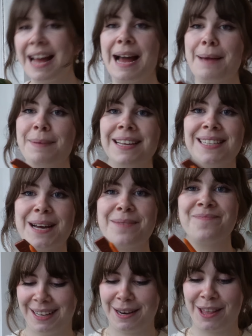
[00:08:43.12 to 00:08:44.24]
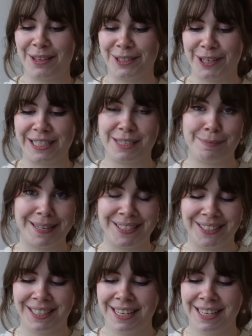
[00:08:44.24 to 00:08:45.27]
I picked up another Turkish spindle.